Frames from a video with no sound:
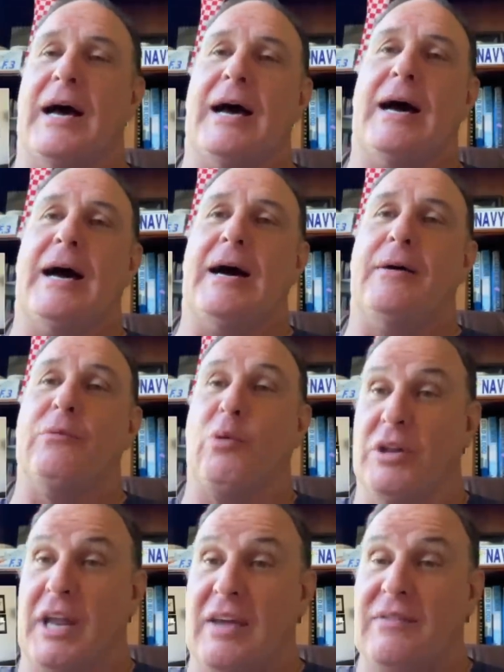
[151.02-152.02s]

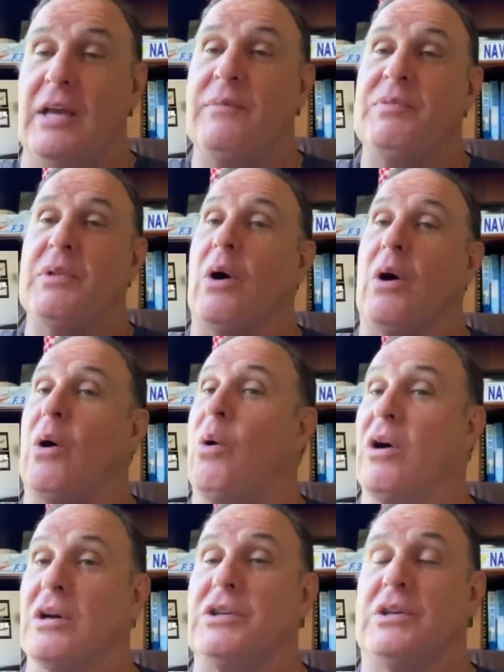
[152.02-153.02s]
Royal Navy,
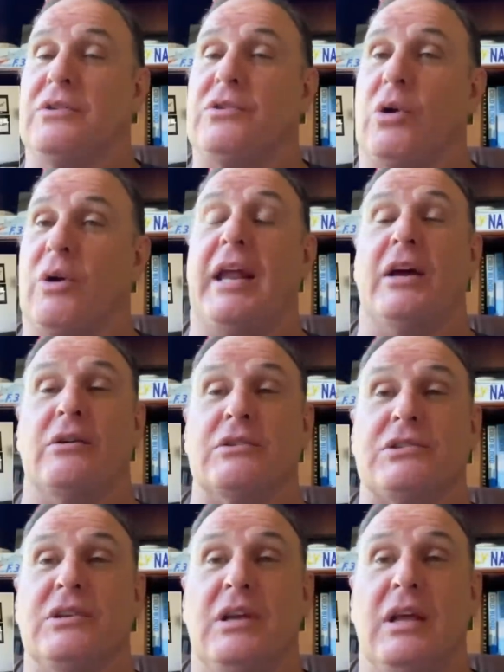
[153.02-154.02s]
or Tornadoes
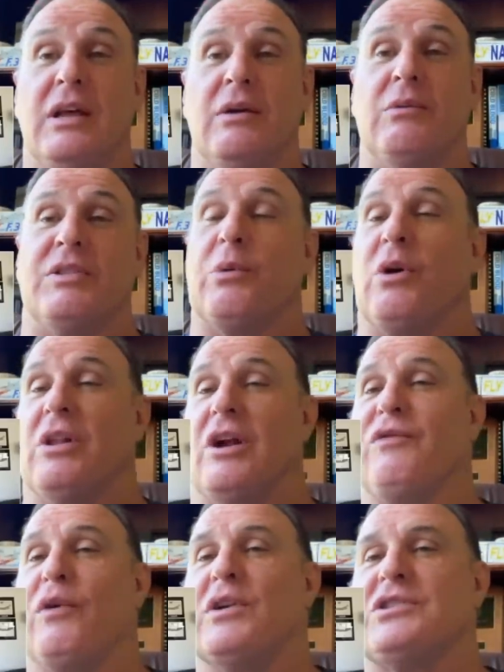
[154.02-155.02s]
with the Royal
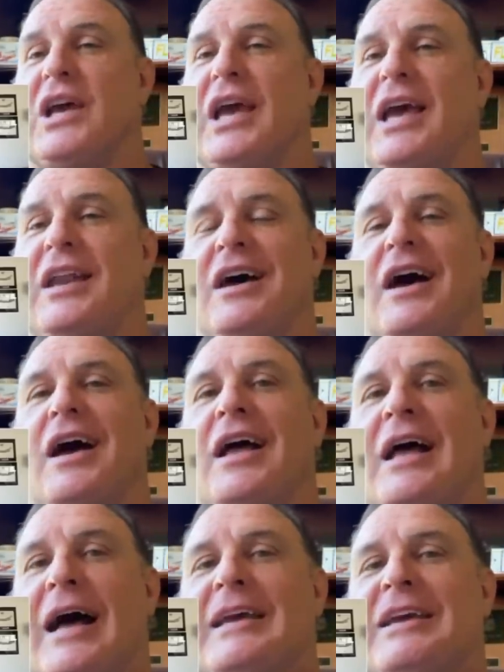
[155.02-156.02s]
Air Force. And,
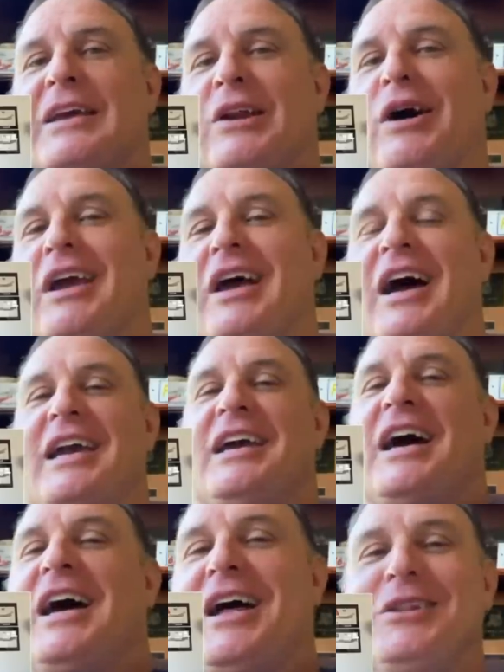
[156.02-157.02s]
you know,
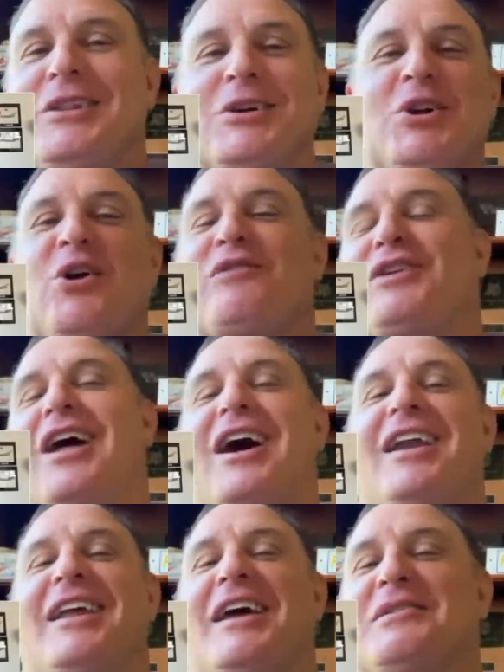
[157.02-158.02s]
I looked it over a
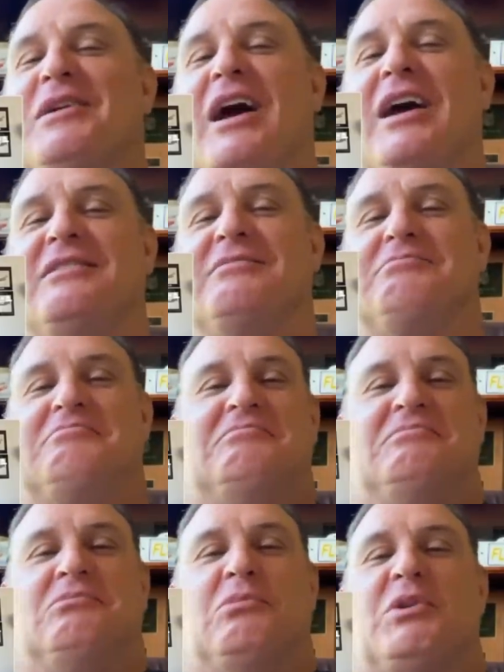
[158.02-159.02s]
lot, and
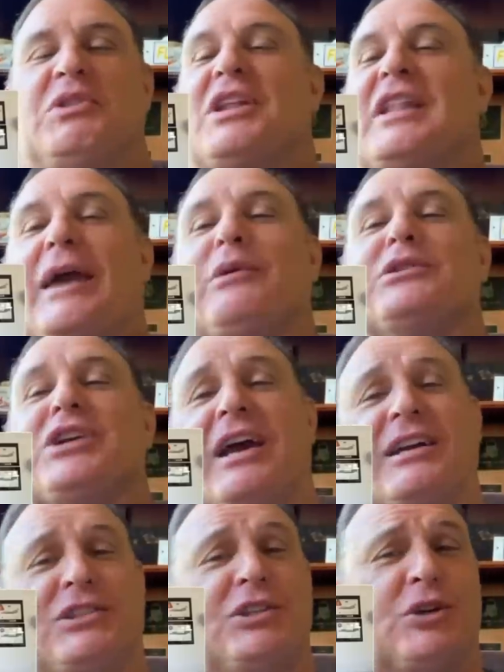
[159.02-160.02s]
with the language, I
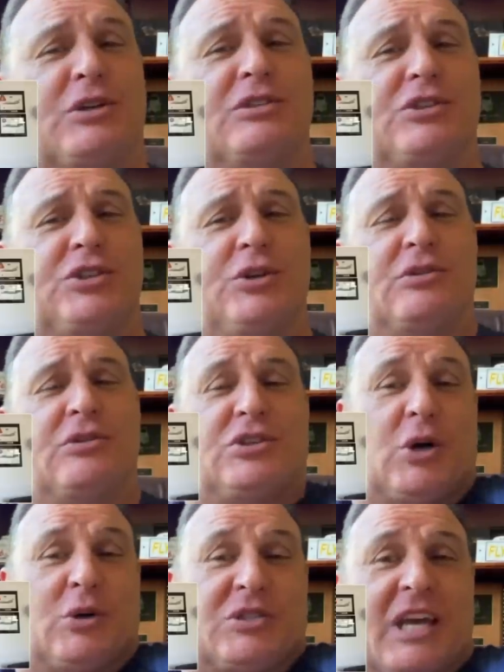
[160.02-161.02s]
actually
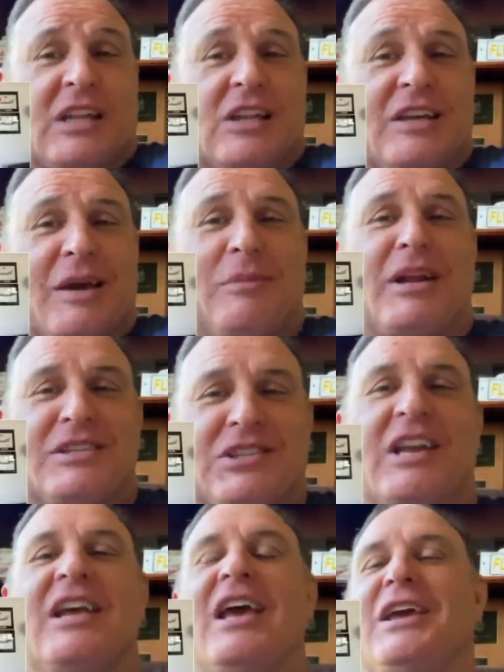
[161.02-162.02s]
chose England. I mean, I
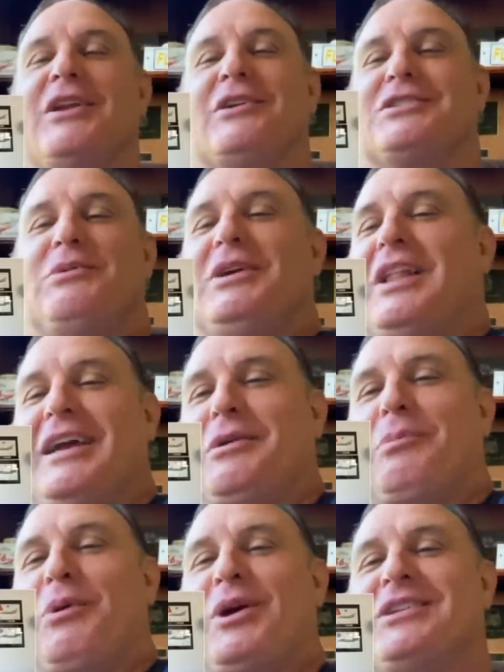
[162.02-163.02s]
said, you know, we like
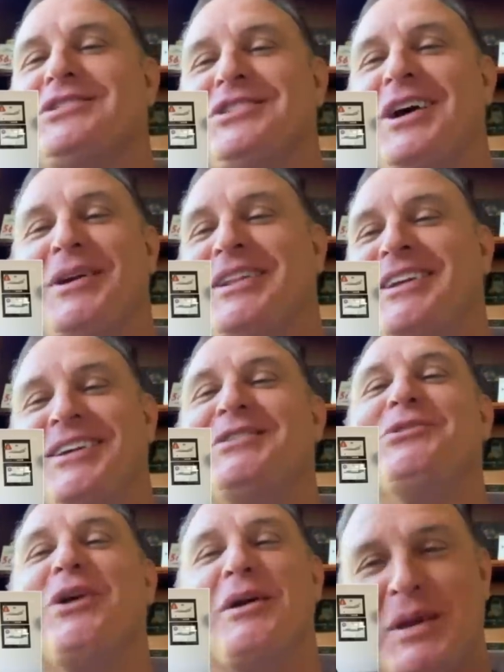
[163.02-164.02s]
the Brits. I mean, they're
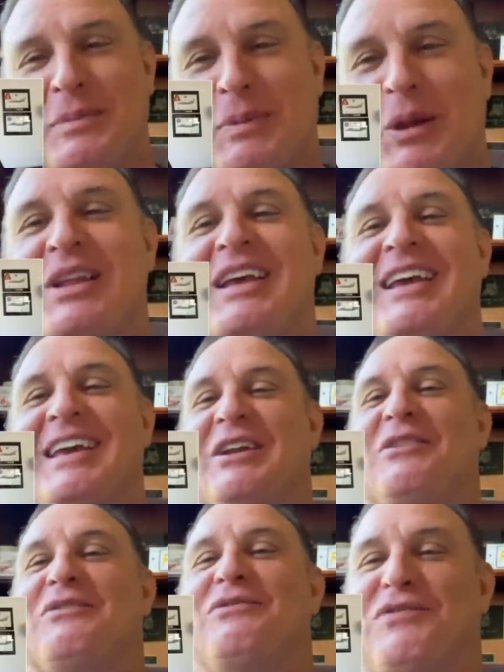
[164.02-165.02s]
great people, you
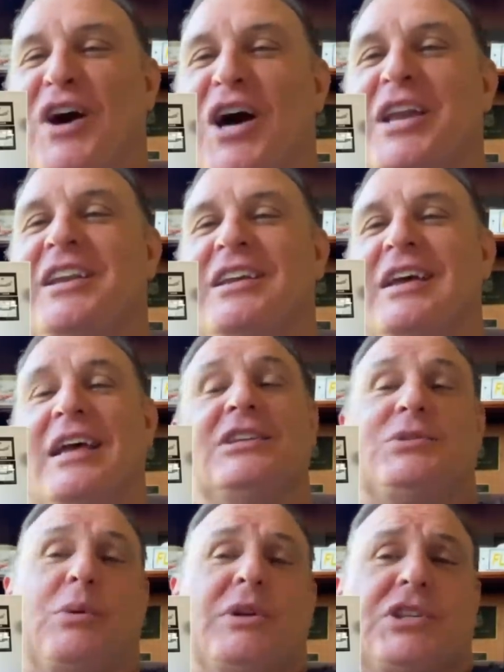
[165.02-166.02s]
know, fun. At
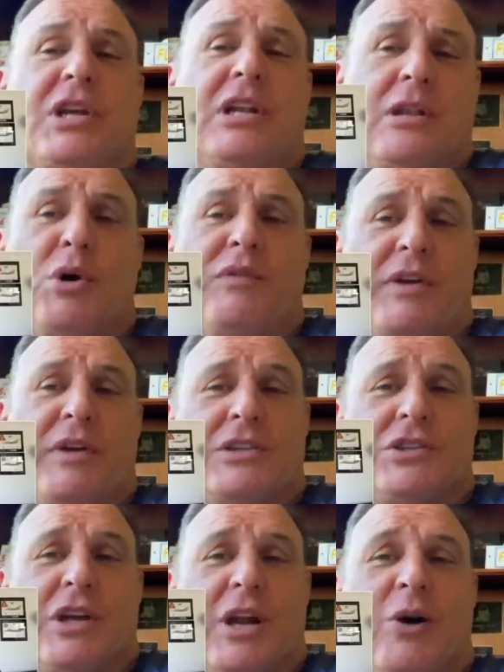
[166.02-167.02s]
least what we'd seen in the
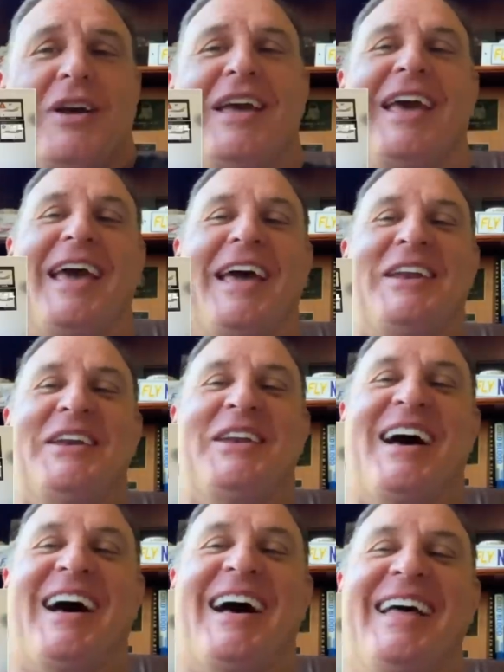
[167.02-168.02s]
movies, you know. And
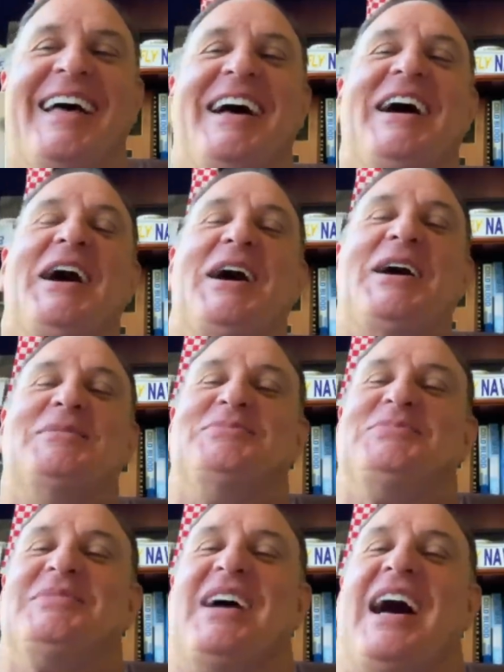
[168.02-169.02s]
I
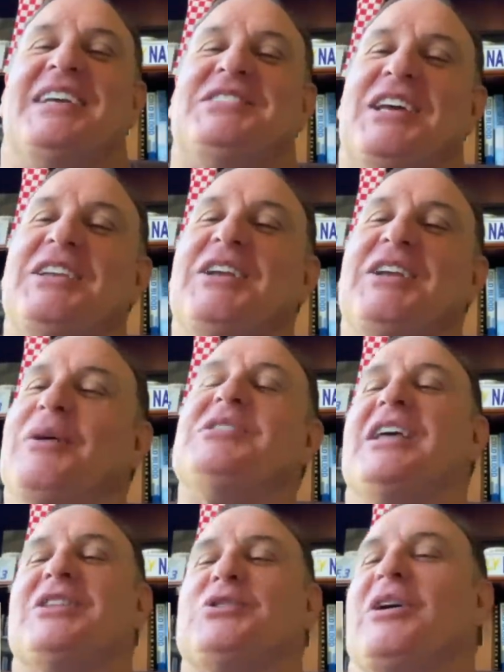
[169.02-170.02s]
said, you know, I'm going to
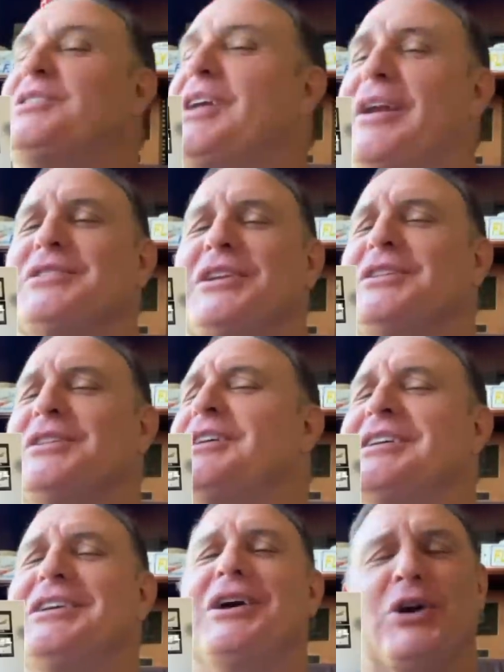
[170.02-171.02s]
take the Tornado. The Tornado was a,
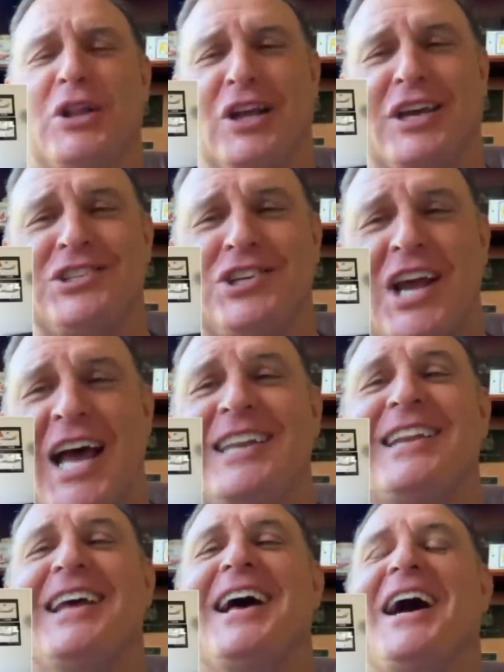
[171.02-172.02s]
you know, good-looking
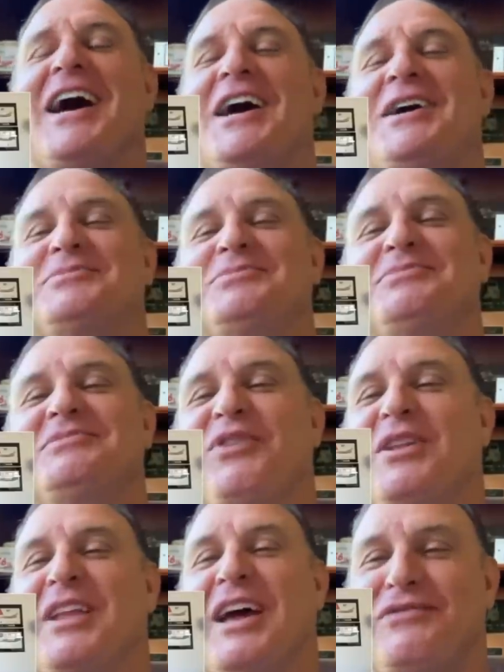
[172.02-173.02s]
jet,
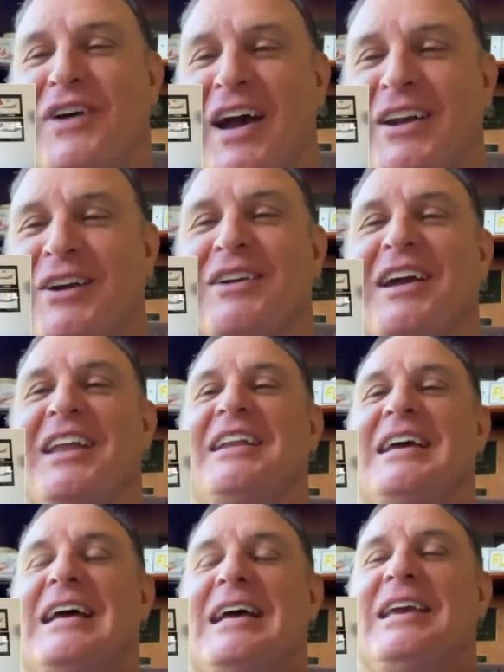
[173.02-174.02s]
frontline fighter. And,
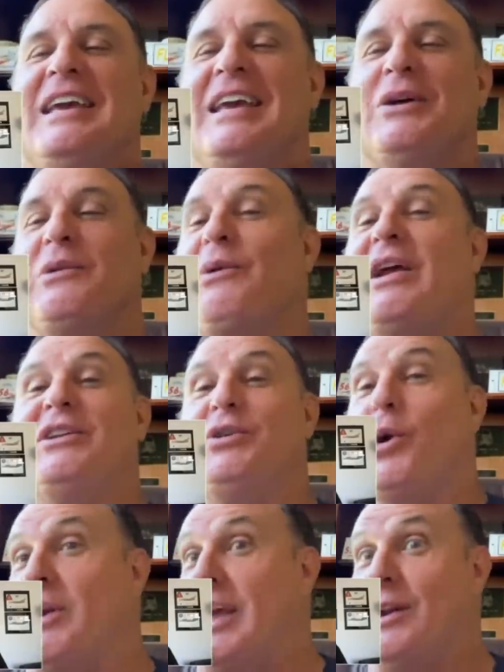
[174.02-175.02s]
you know, I'd read
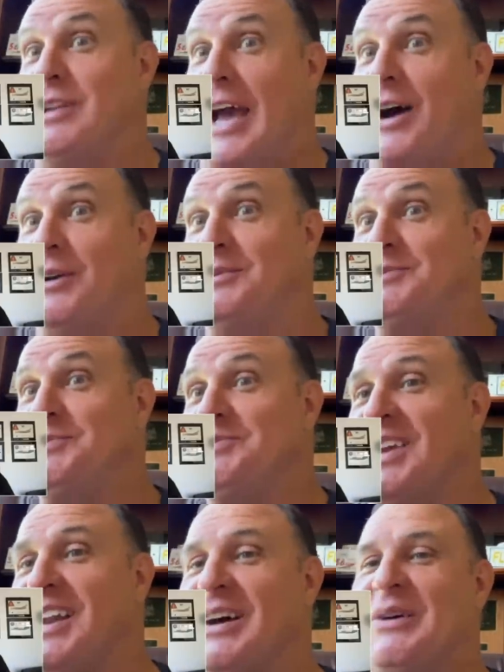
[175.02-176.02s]
Tornado Down,
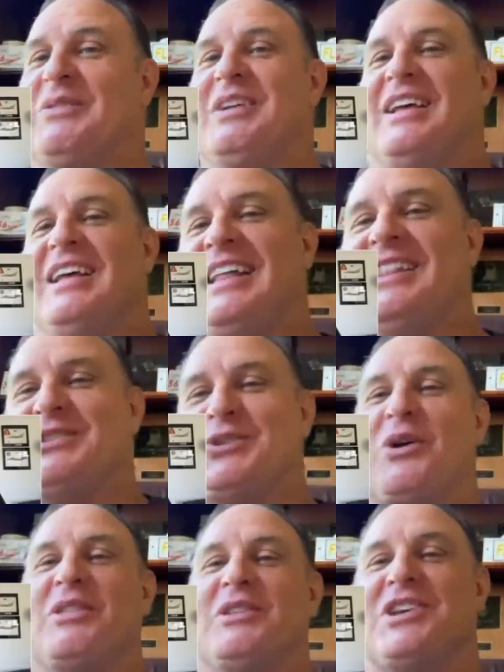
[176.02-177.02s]
you know, the
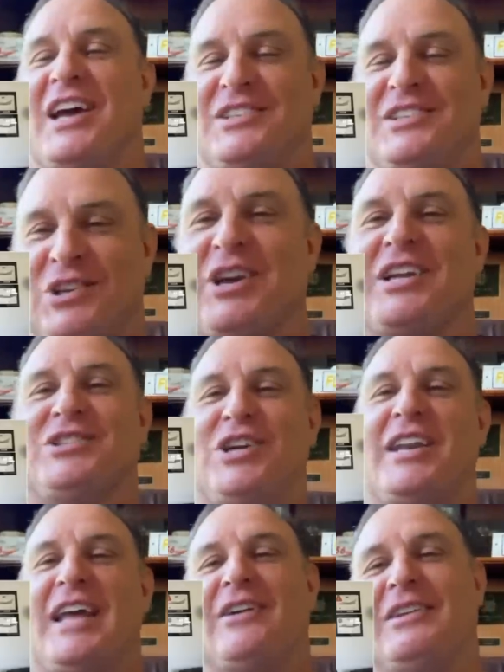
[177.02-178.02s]
story of those guys, you know, got
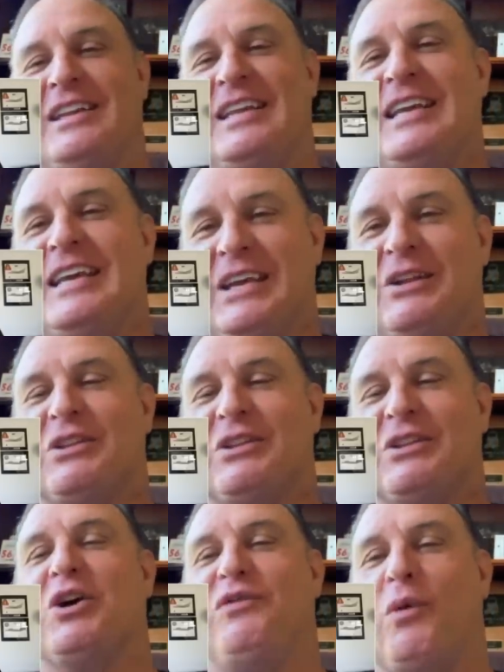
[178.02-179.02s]
shot down in, you know, the
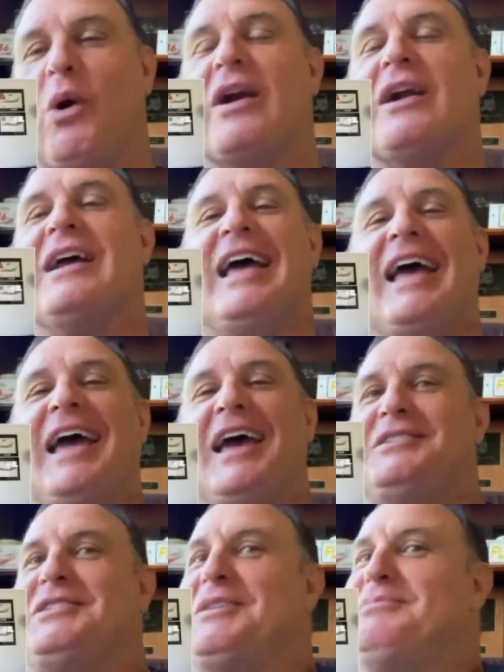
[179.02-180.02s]
Gulf War.
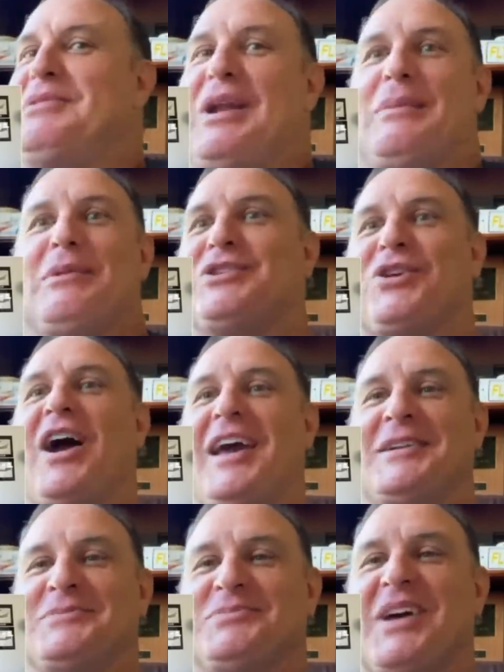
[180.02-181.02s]
And I said, yeah, I'm going to try
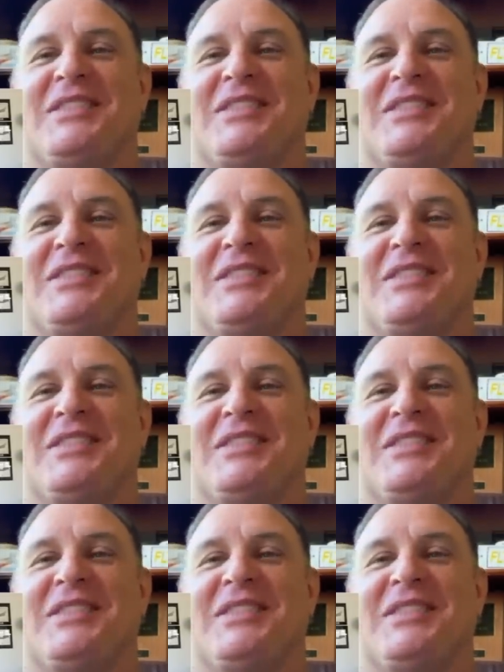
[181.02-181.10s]
it.